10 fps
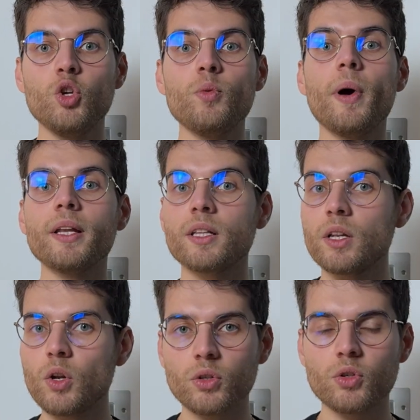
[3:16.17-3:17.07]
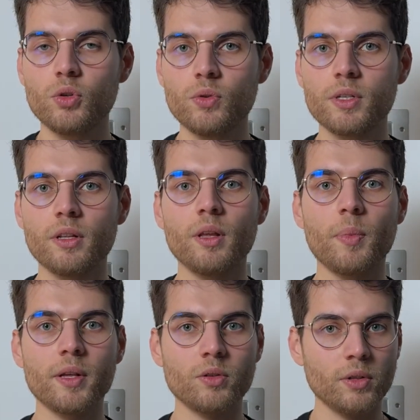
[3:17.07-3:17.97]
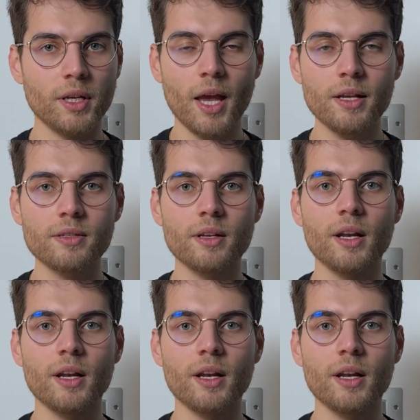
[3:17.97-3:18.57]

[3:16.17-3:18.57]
You might not use it, depends on the case.